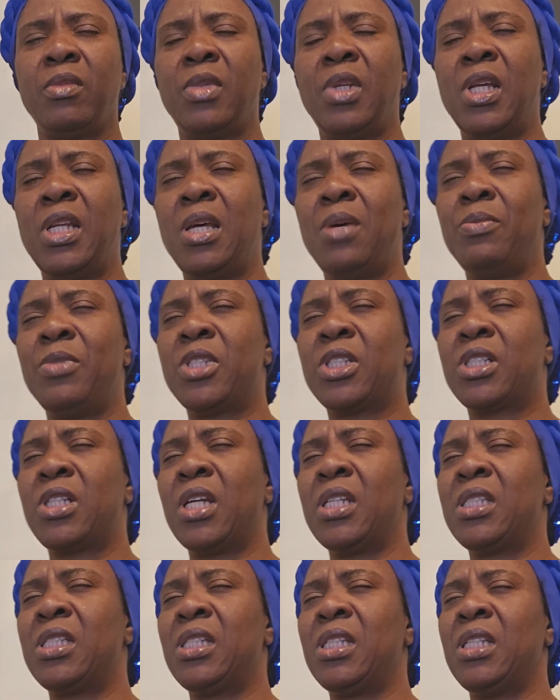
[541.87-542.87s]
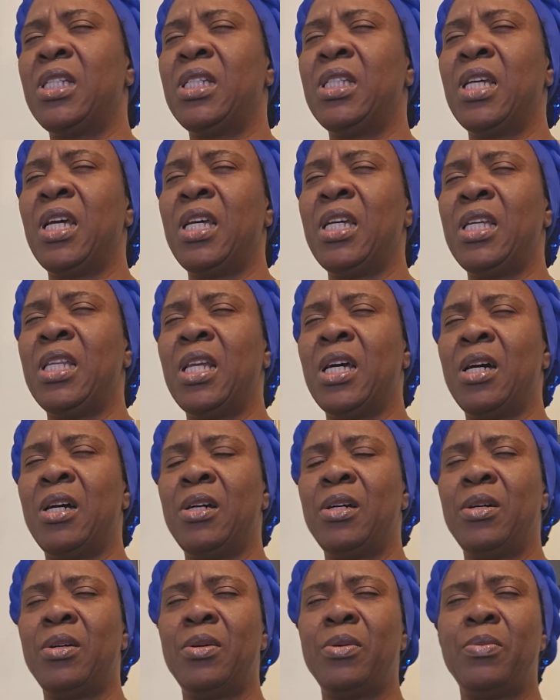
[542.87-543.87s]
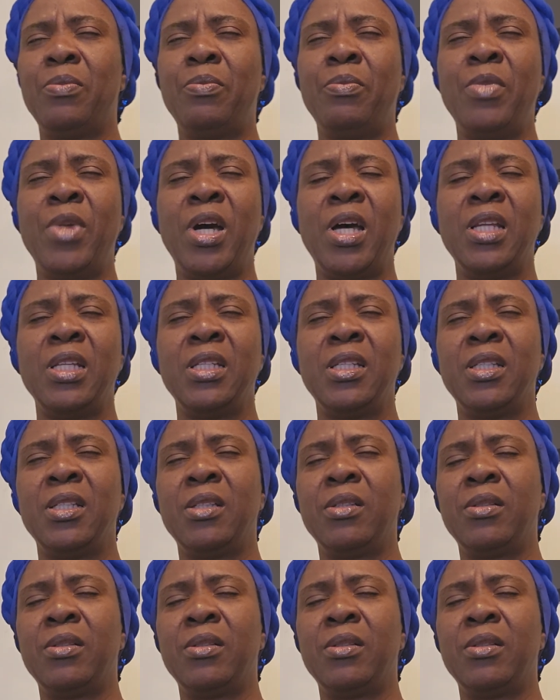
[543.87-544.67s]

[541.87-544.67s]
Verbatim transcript: Let them be strengthened in their inner man.